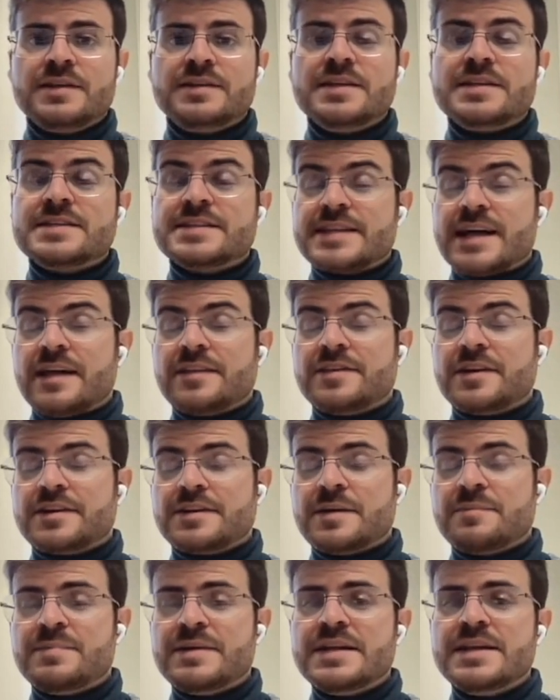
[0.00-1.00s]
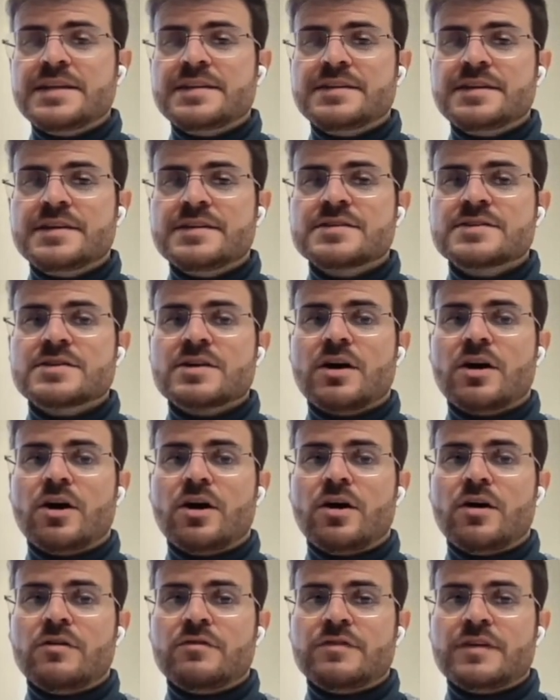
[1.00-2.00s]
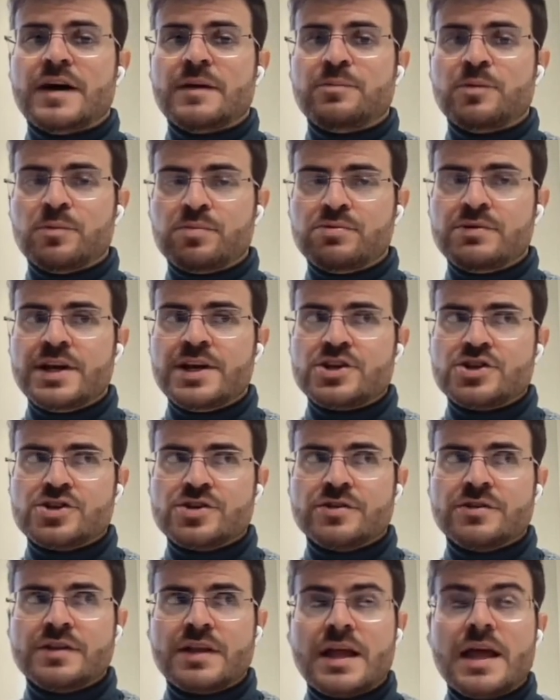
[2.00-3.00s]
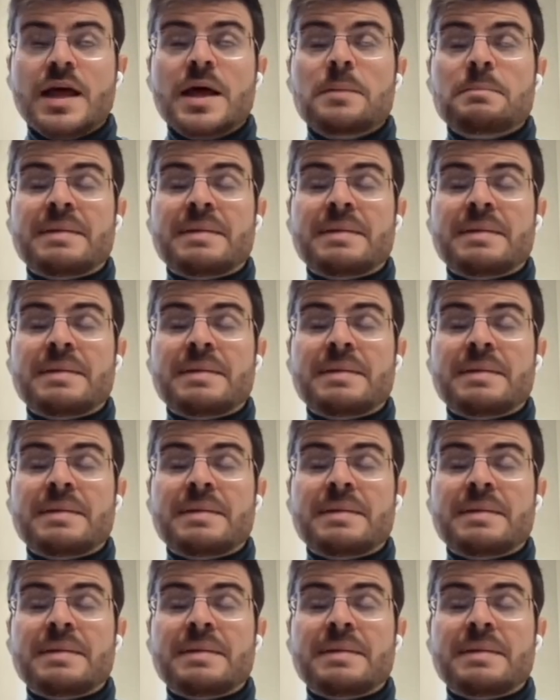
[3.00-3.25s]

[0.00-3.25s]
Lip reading: the standard abilities of a population.